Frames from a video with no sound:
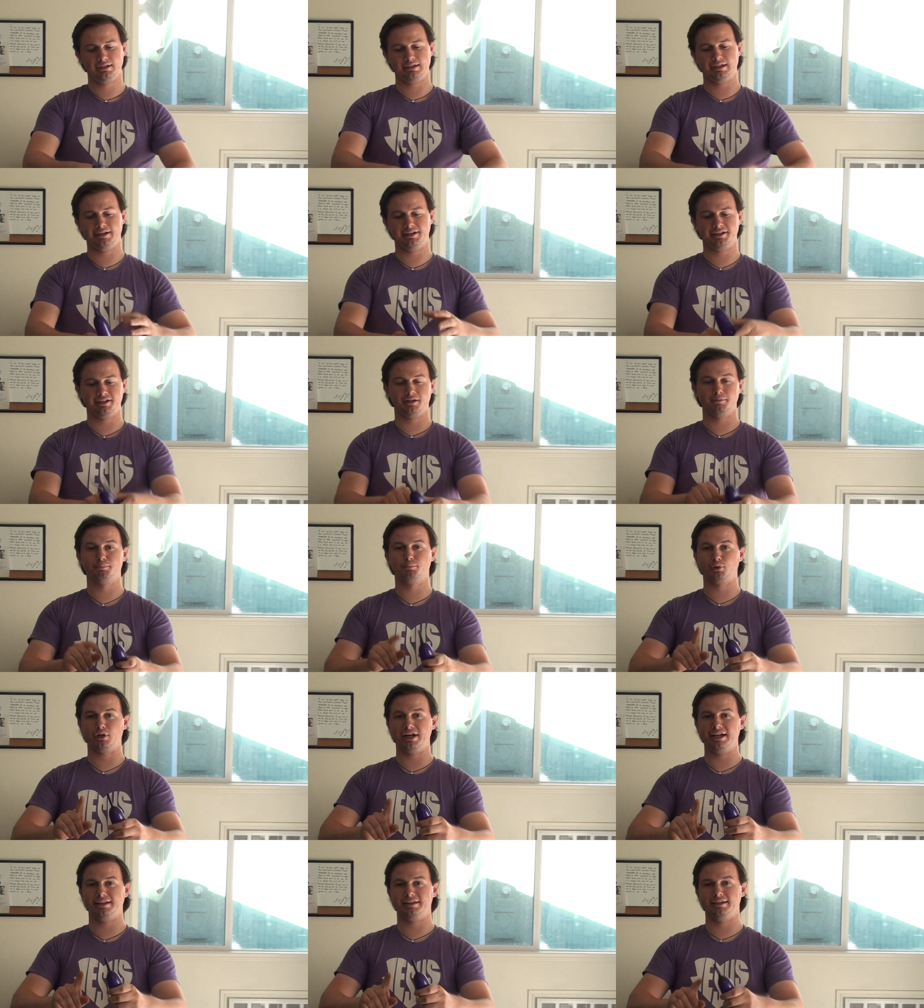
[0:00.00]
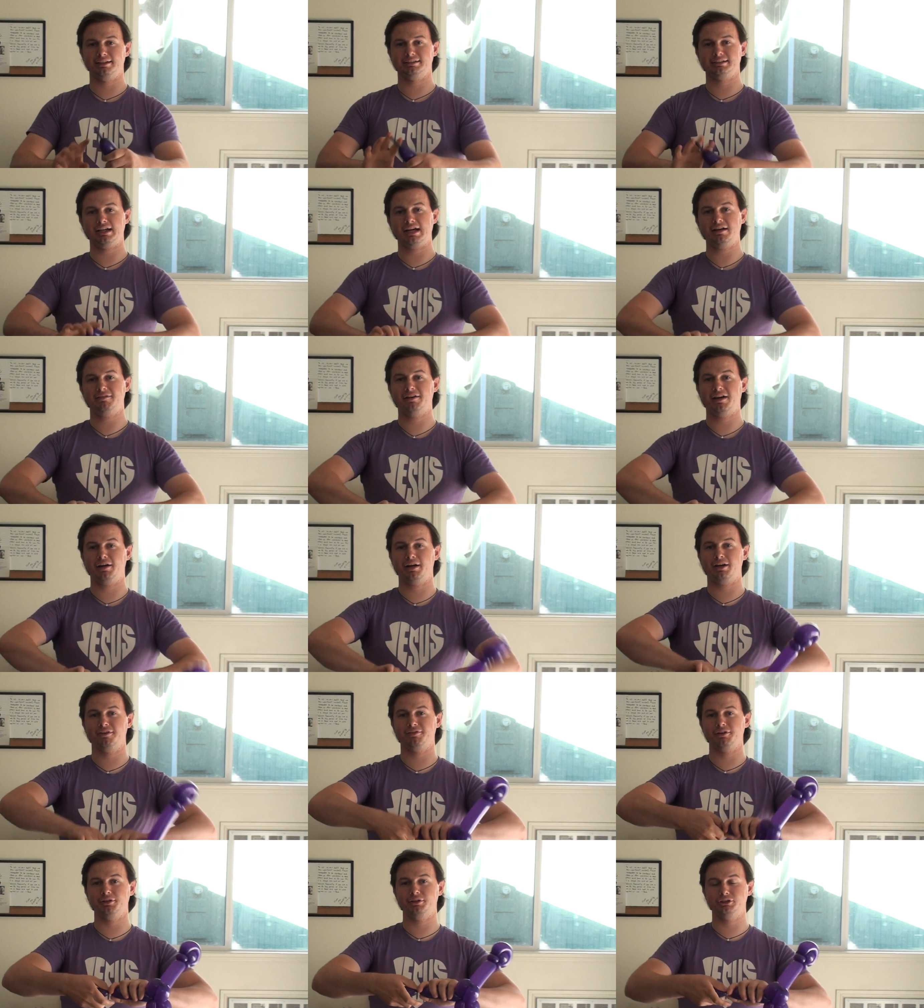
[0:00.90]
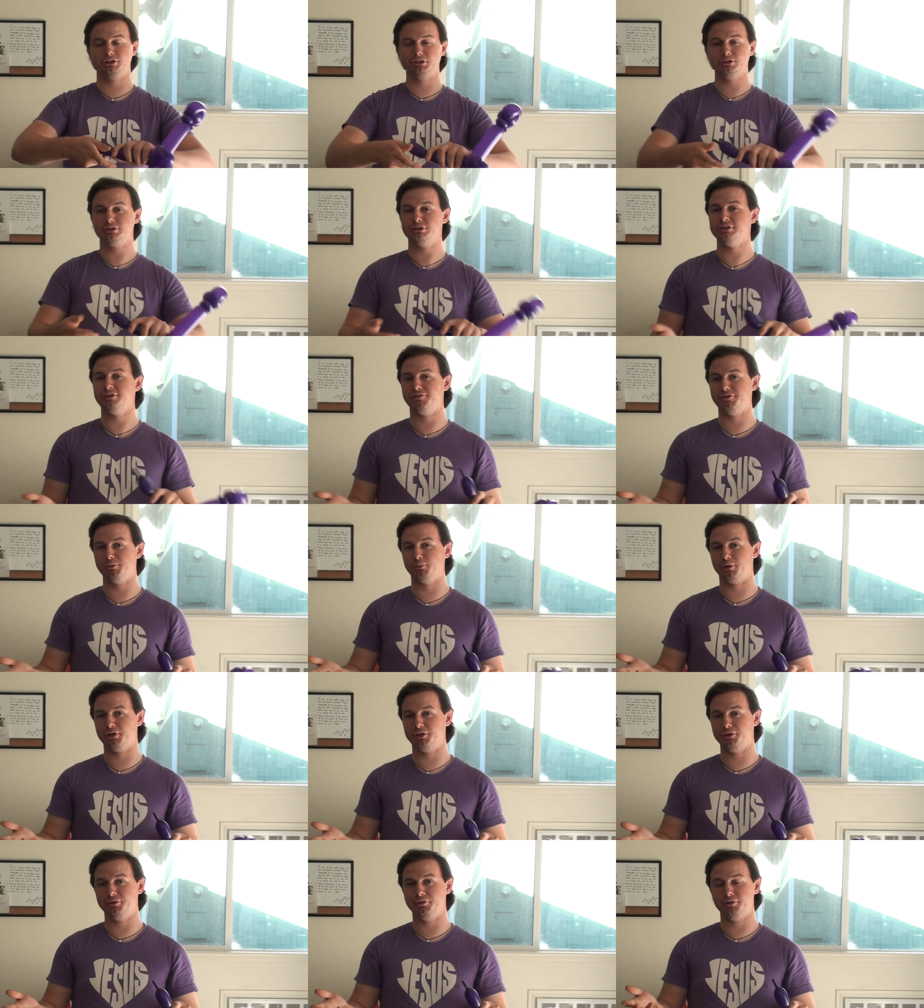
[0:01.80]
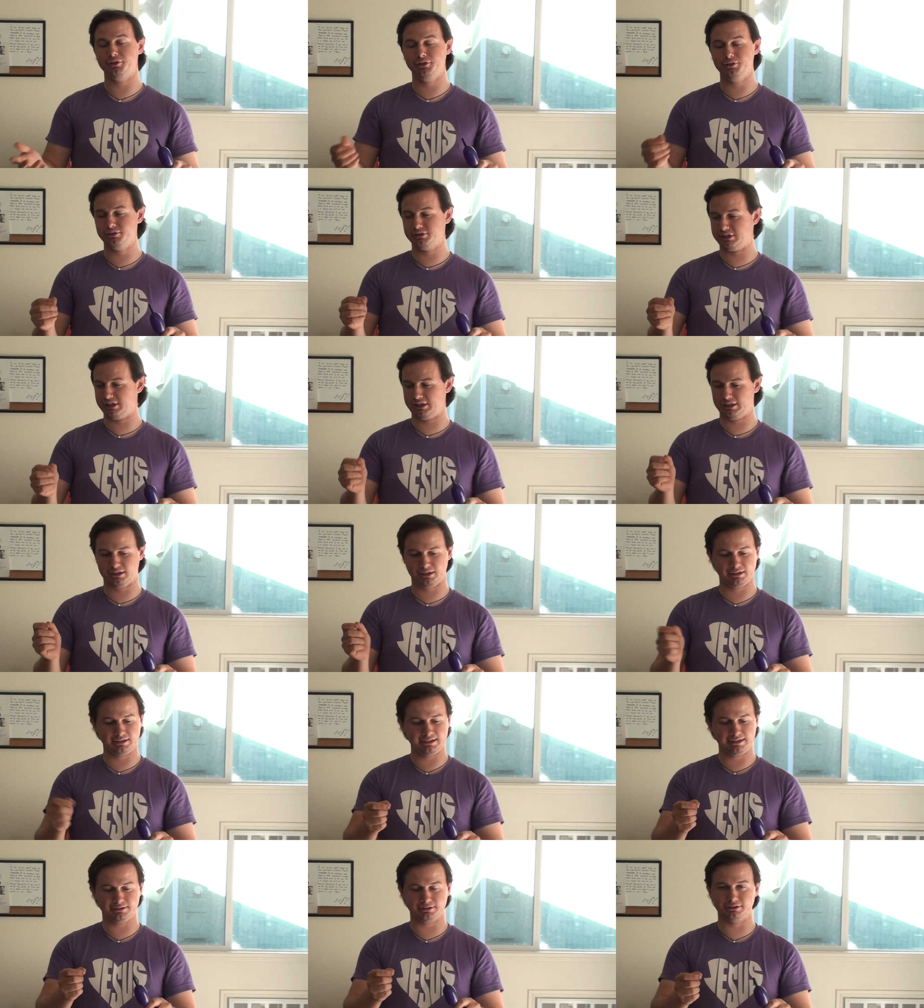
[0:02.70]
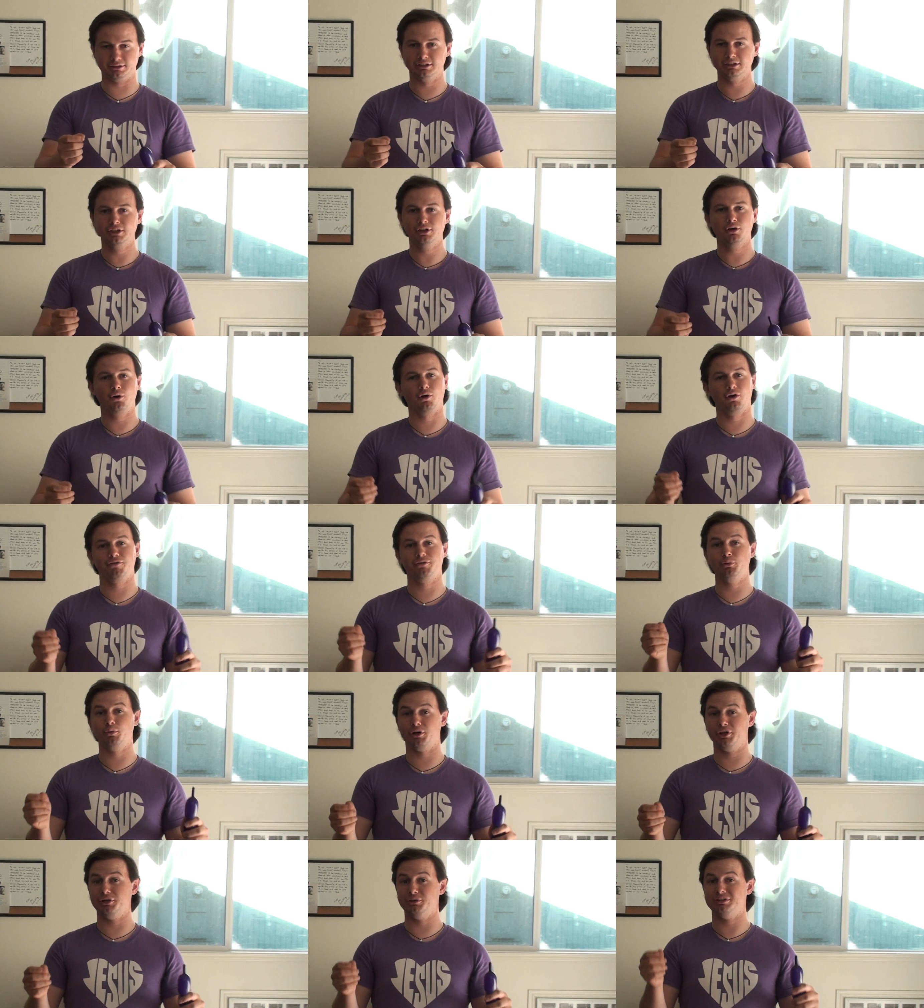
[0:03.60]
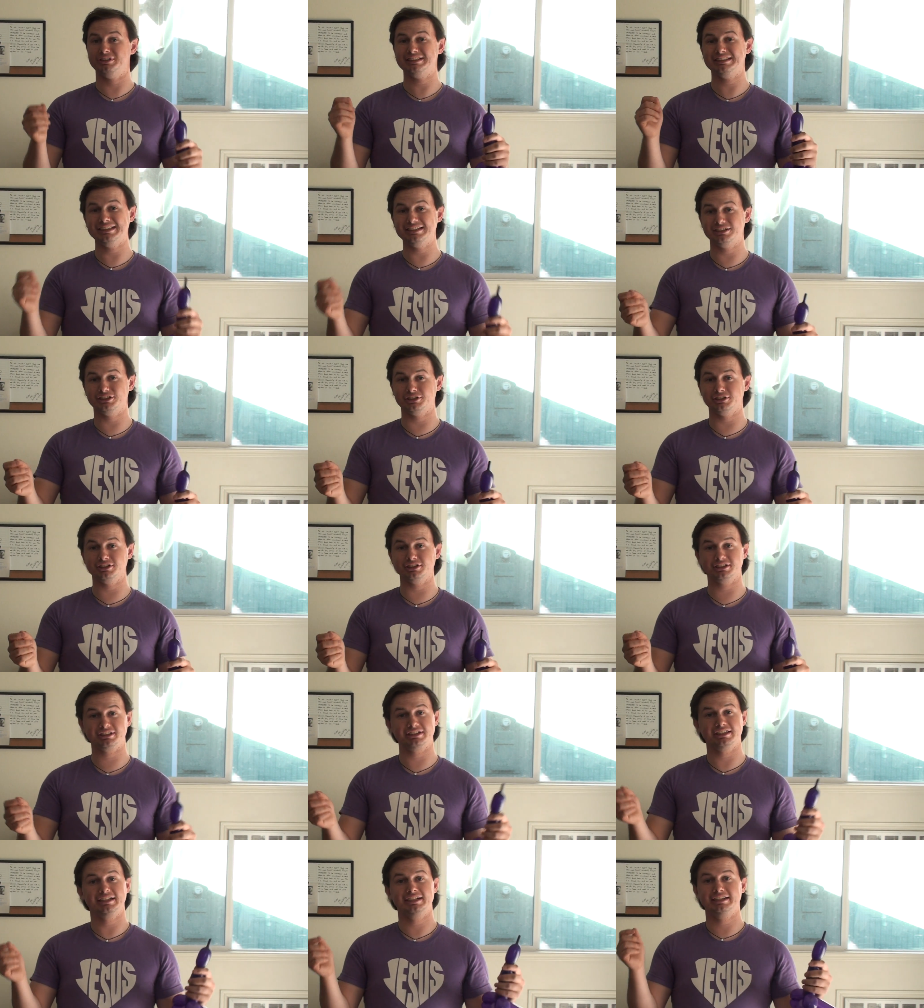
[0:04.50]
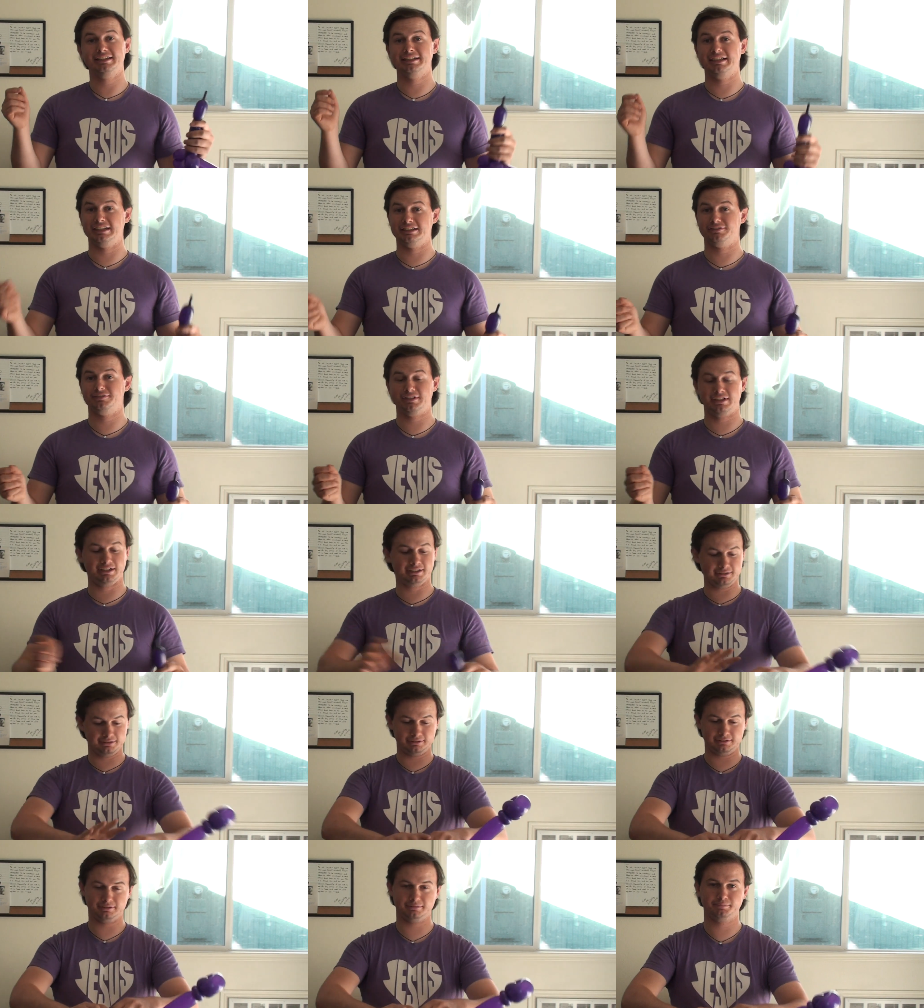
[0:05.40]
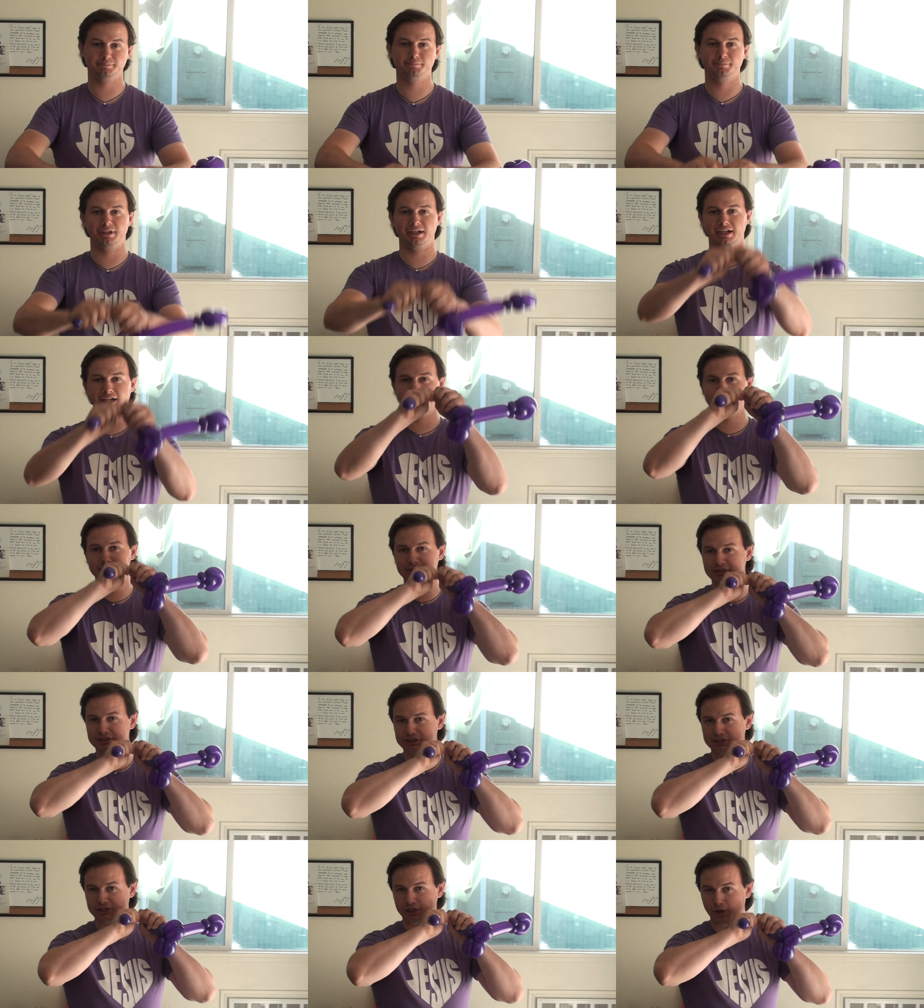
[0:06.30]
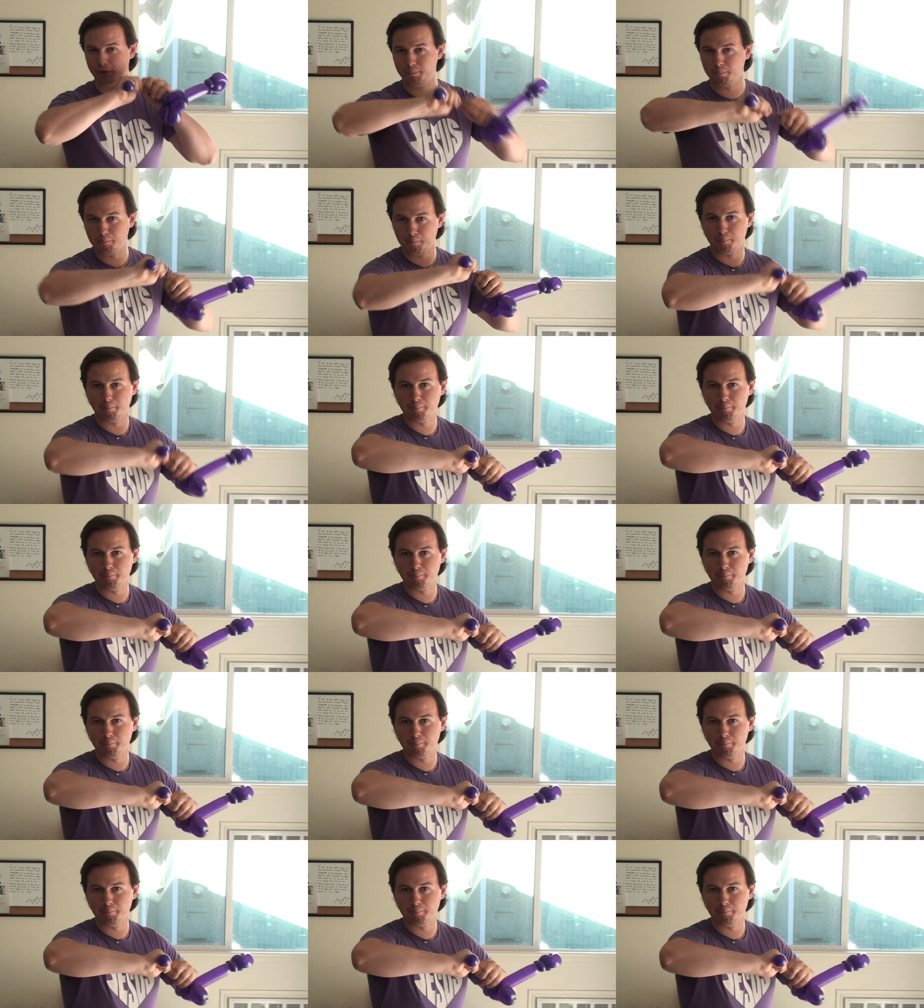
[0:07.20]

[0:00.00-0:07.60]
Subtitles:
Now you're gonna break this off however you choose to. If you wanna use a needle or if you wanna use scissors, that's fine. But I'm gonna just go